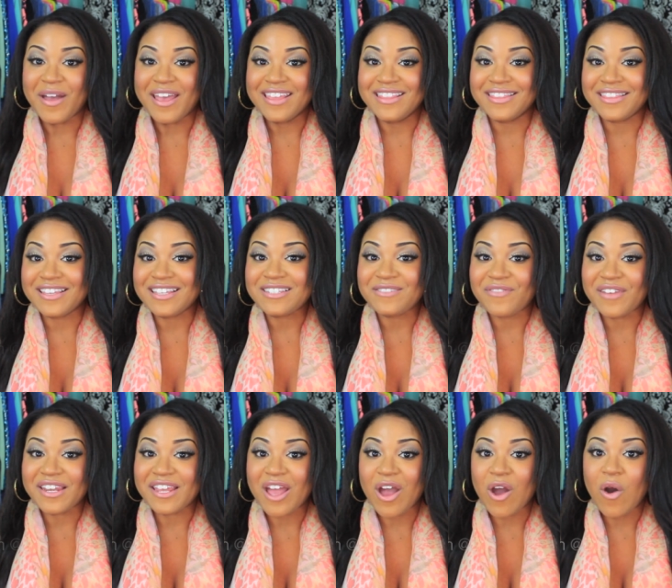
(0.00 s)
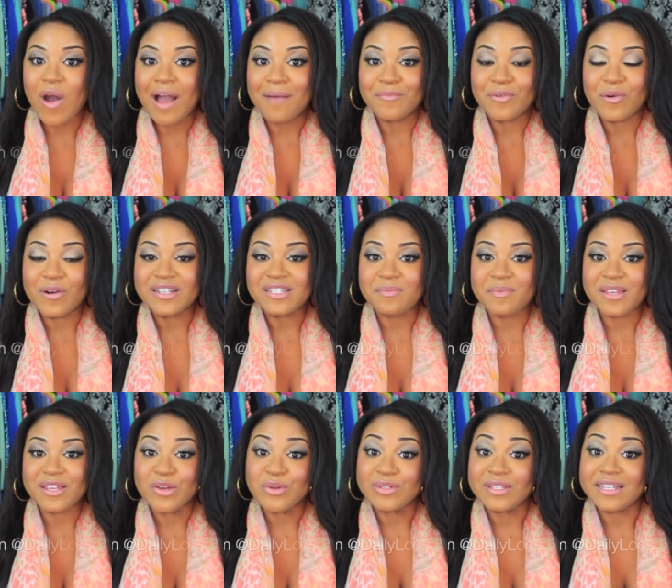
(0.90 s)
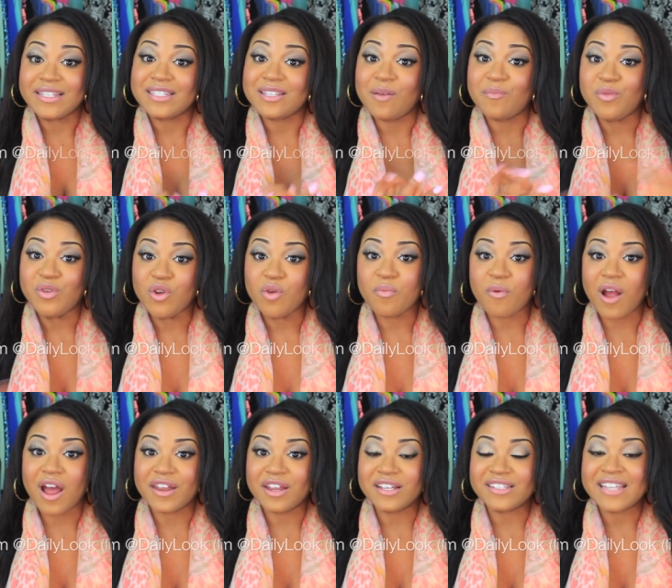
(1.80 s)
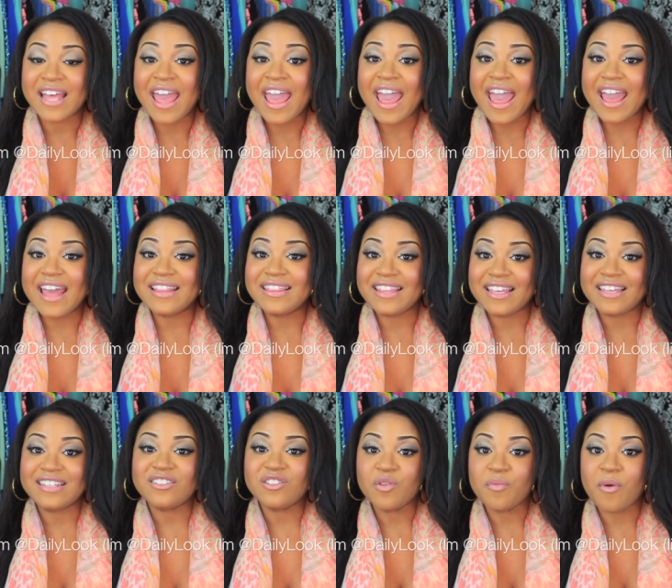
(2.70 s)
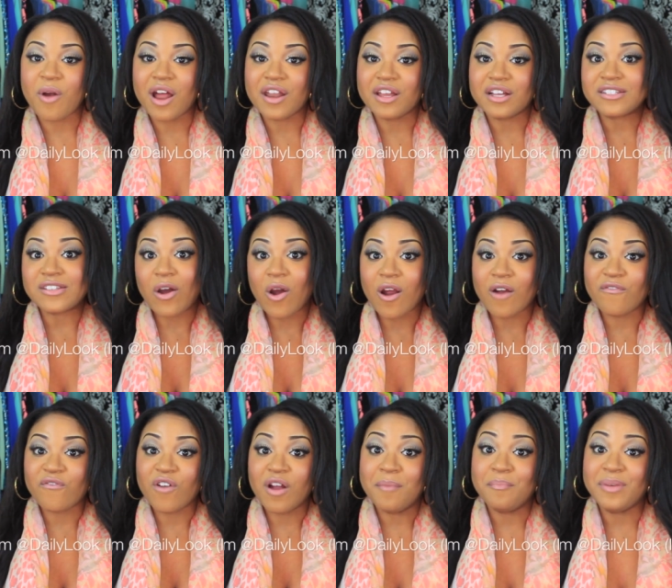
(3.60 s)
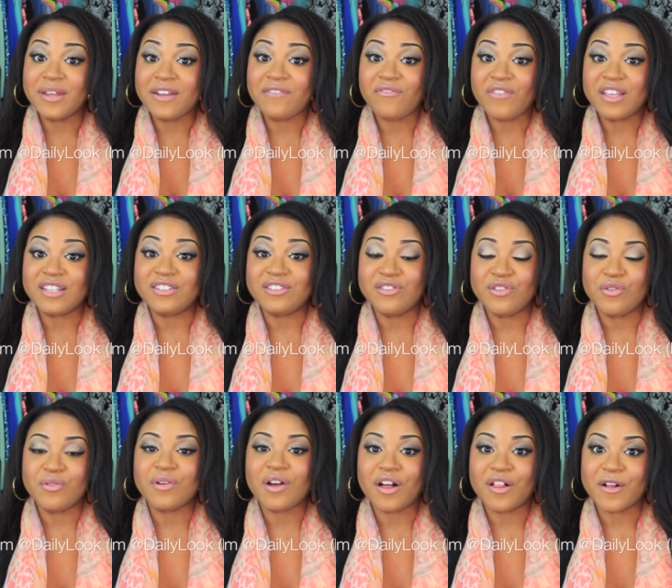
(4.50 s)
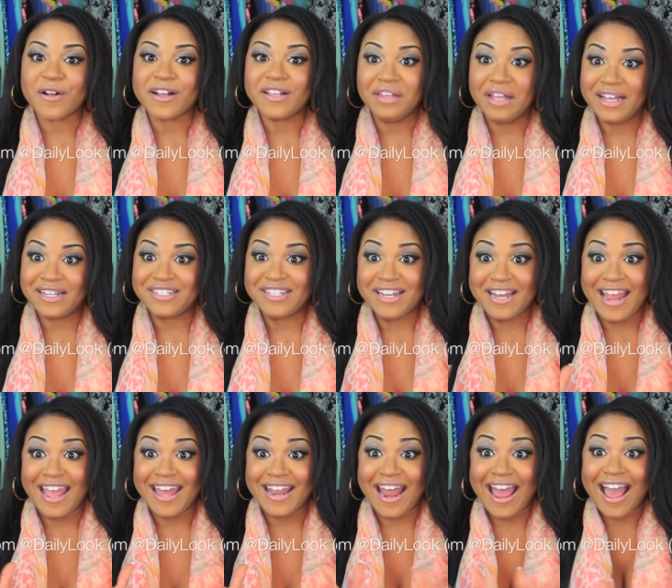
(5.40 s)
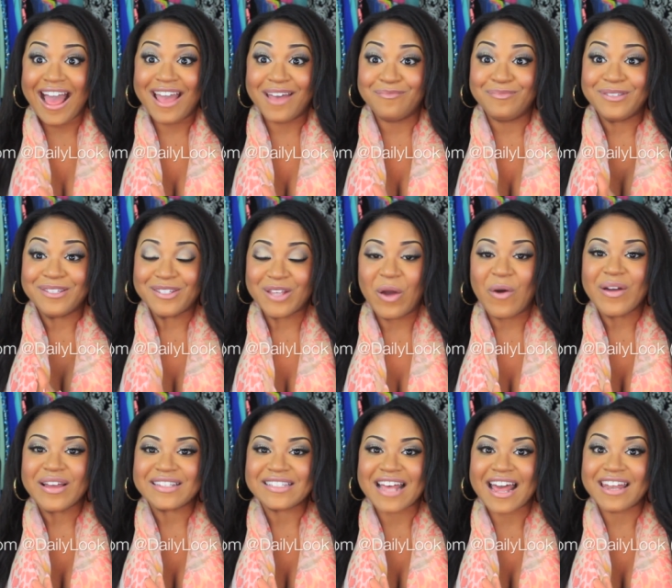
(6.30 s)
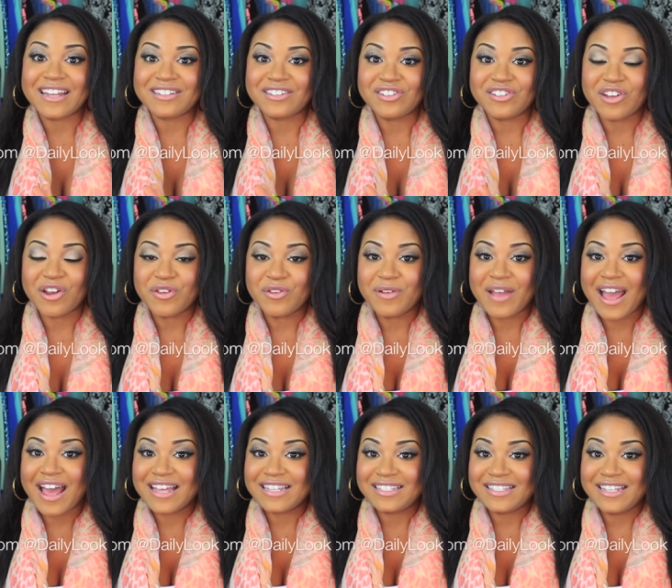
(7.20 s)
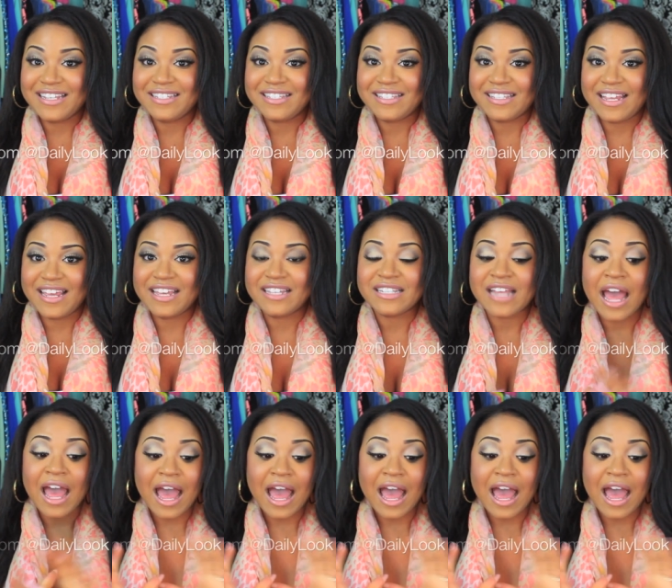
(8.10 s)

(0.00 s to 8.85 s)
In this video, I'm going to be using some new products, and these new products are from Benefit's new color collection, and I am so excited to show you guys these things.